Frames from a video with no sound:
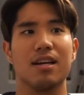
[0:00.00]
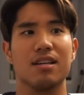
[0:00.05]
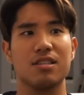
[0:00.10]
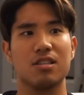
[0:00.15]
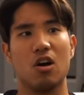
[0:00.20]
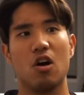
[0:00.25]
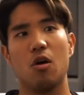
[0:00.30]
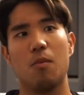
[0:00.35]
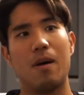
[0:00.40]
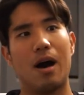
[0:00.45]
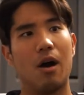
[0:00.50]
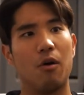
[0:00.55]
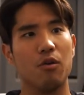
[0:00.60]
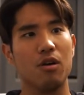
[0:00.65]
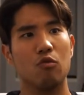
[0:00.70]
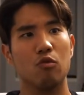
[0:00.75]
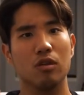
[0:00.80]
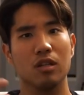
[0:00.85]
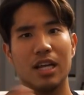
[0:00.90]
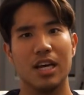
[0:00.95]
It's all
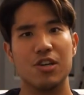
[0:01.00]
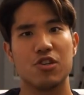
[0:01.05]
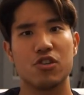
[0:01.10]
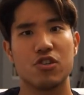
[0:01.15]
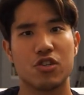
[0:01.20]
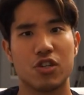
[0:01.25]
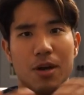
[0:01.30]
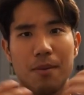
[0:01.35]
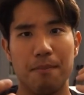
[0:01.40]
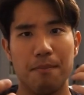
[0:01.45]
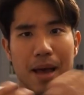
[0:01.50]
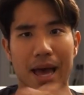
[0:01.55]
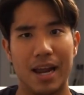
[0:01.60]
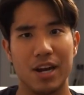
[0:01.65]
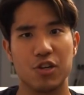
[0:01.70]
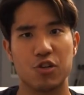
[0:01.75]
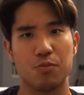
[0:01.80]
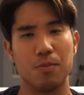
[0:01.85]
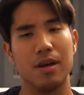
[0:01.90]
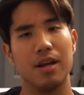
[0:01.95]
about relationship
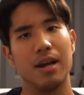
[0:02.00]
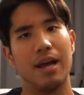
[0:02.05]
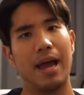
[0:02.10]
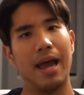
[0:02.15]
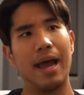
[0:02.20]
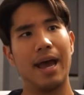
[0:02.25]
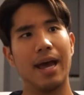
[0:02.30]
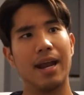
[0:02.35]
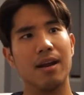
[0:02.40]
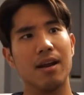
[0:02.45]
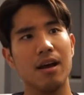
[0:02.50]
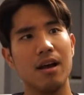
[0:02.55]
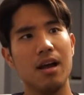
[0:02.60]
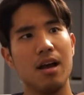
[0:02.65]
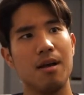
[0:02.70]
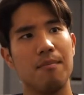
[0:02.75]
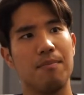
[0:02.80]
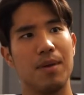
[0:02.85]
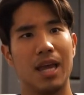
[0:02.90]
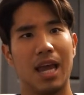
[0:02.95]
management and
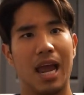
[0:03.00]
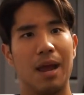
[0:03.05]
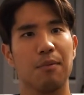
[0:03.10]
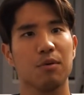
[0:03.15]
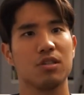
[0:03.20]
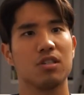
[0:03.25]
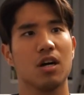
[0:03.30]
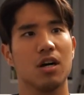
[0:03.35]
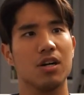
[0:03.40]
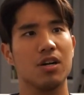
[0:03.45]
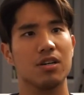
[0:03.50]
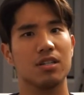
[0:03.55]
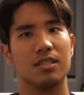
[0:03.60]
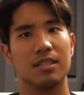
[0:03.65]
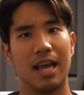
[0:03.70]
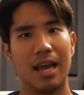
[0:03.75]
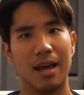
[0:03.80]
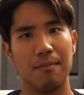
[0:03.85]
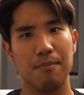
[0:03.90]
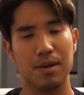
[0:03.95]
being able to
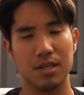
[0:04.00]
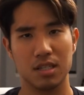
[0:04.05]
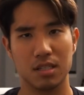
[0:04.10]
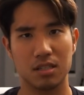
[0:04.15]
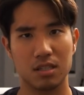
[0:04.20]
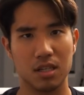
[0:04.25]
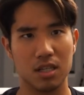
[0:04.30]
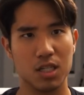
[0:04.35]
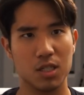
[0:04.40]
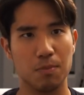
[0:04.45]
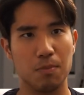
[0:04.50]
understand businesses,